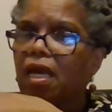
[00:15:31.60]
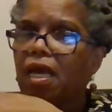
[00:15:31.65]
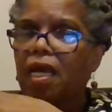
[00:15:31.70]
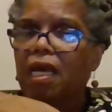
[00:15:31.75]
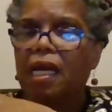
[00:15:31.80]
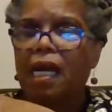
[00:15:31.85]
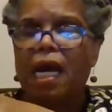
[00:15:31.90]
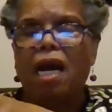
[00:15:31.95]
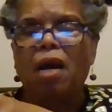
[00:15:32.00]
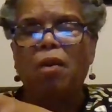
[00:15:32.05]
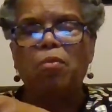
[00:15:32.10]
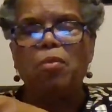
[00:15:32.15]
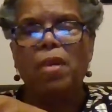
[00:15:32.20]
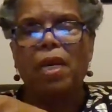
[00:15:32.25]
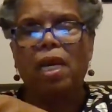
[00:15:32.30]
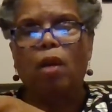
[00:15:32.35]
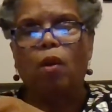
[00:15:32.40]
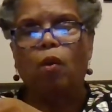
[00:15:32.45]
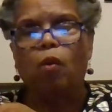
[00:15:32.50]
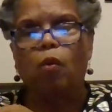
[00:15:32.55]
Can I
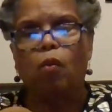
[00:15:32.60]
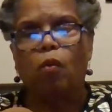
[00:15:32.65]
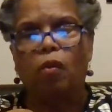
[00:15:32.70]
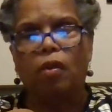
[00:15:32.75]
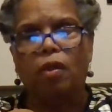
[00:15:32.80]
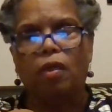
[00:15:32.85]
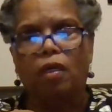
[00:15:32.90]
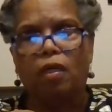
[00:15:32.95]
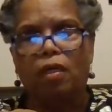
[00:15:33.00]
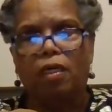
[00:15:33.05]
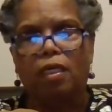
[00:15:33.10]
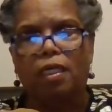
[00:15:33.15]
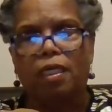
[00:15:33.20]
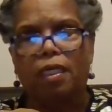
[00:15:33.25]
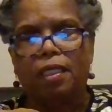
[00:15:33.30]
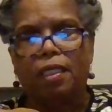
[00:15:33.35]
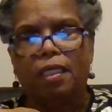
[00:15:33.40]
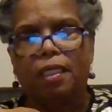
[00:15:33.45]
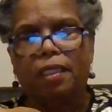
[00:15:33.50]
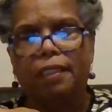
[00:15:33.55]
make a
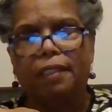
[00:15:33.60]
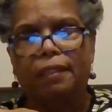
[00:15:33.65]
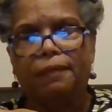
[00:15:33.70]
wand?